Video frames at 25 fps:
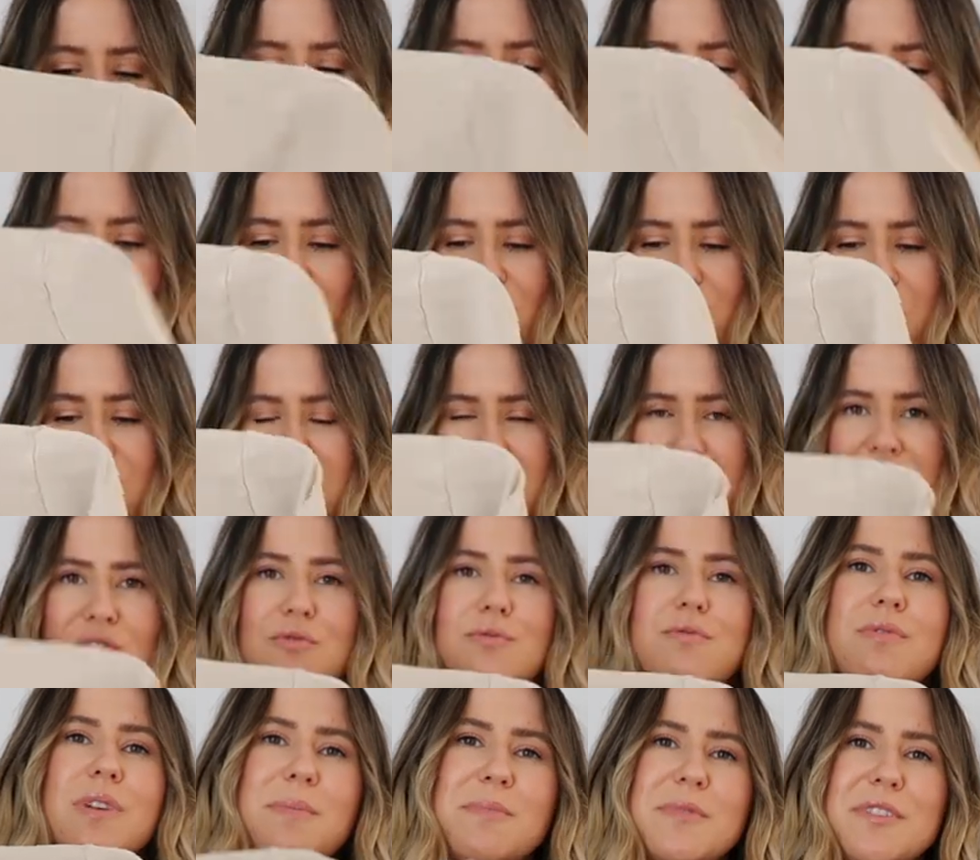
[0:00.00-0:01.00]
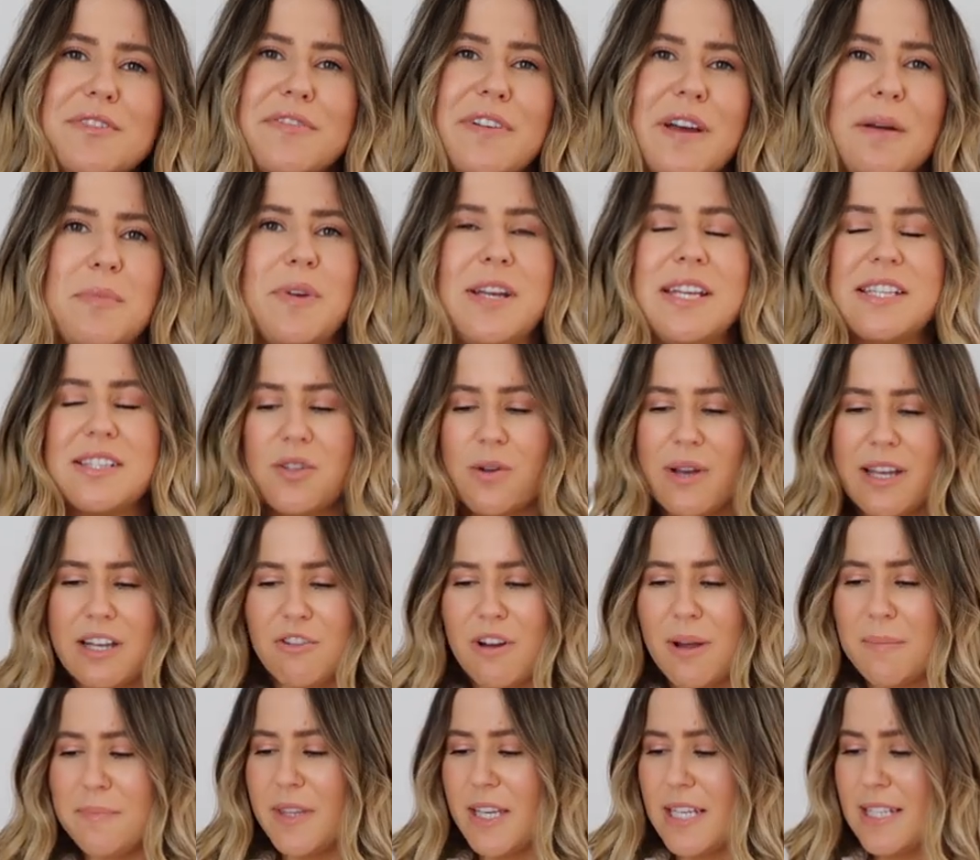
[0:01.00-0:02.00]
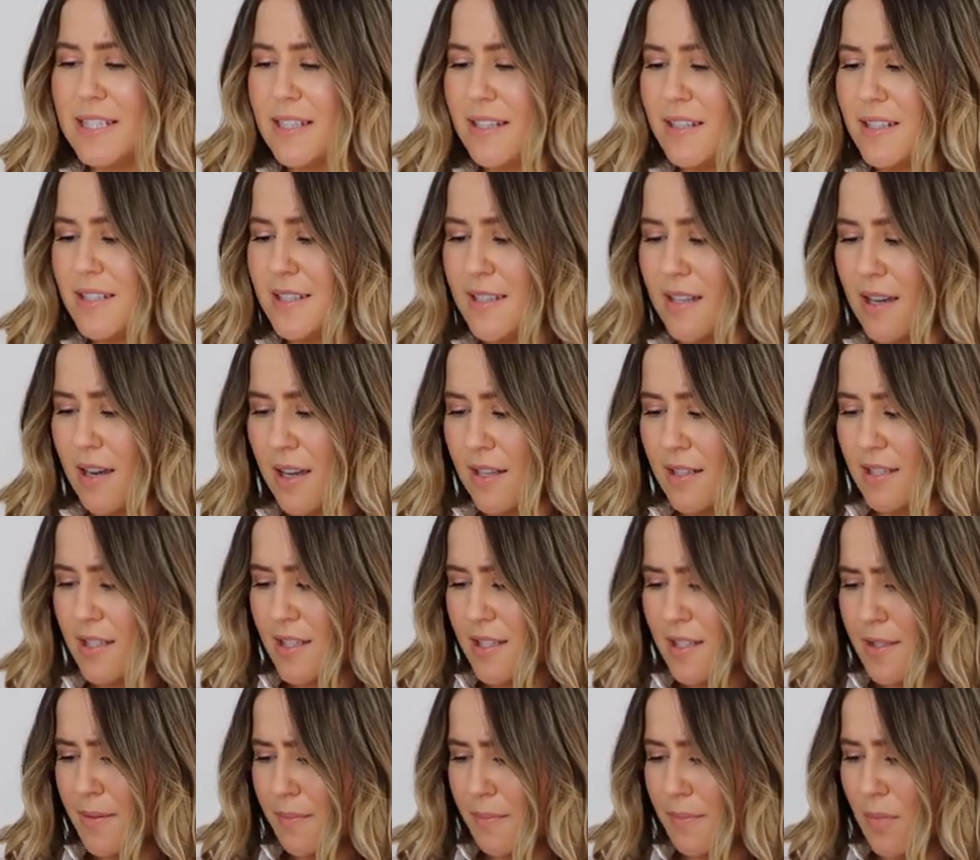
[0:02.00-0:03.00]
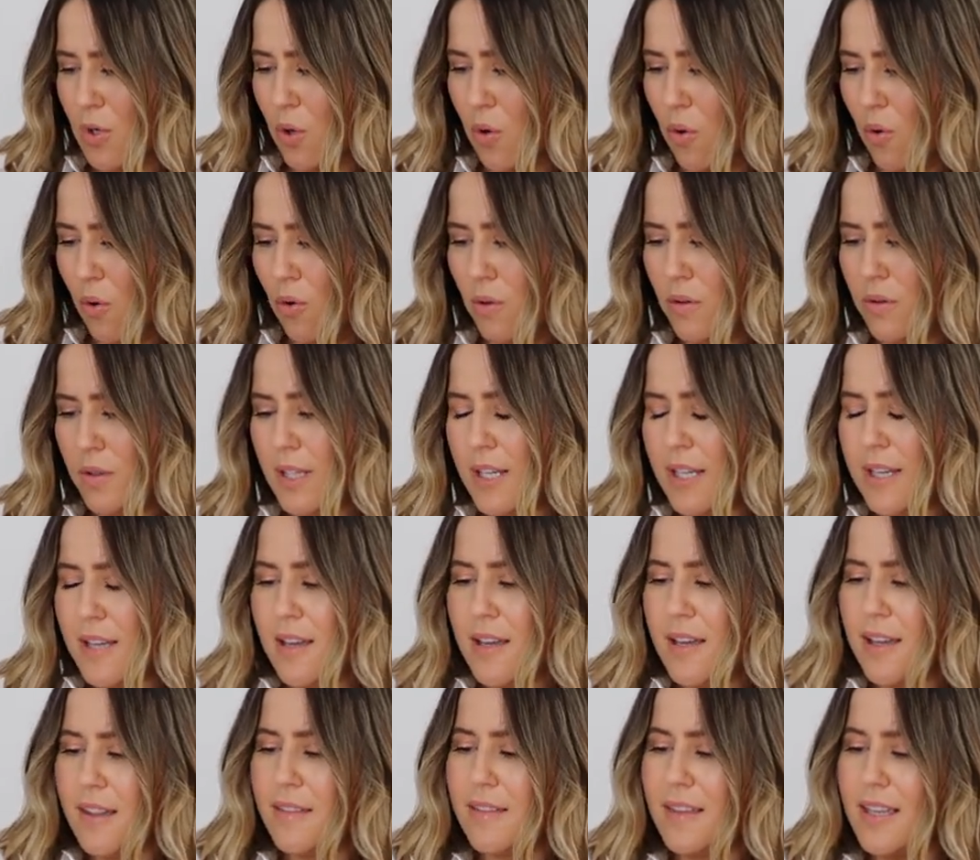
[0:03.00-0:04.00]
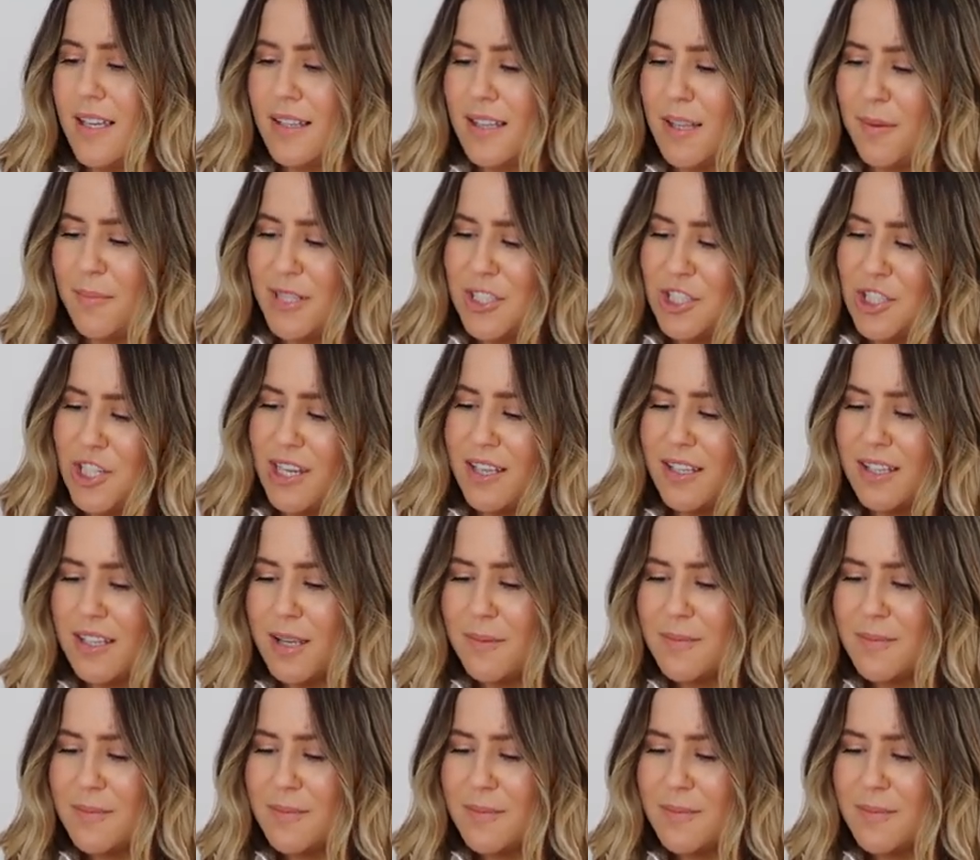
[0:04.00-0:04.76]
It's sort of this ribbed fabric. So I grabbed these in a size small, I think, let me check.